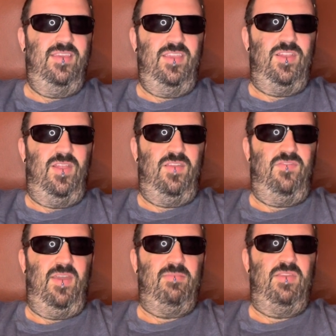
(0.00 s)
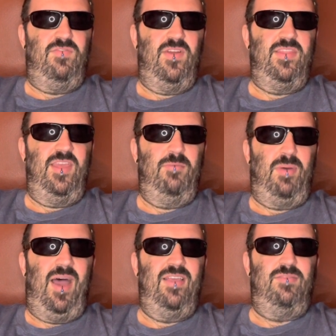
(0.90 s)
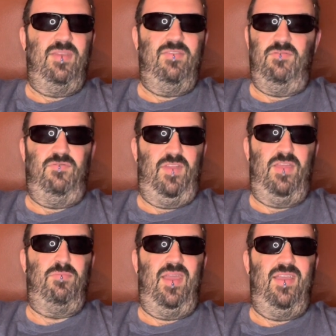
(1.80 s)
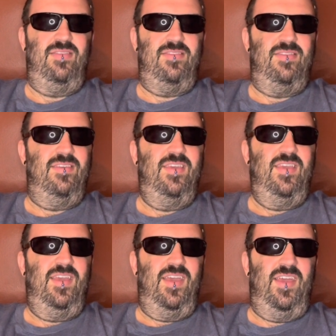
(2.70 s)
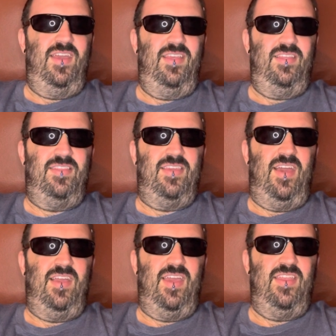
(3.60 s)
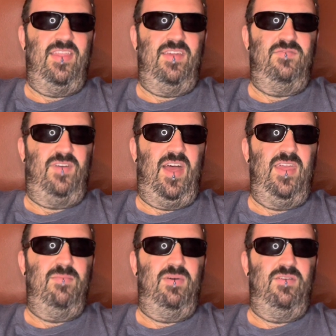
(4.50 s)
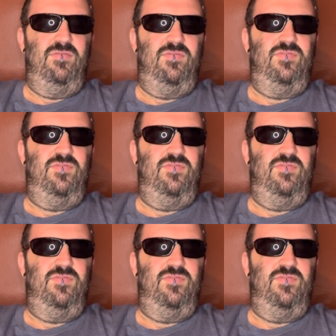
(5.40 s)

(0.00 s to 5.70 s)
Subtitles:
You know, like family-friendly, possibly even faith-based. It's got kind of that vibe of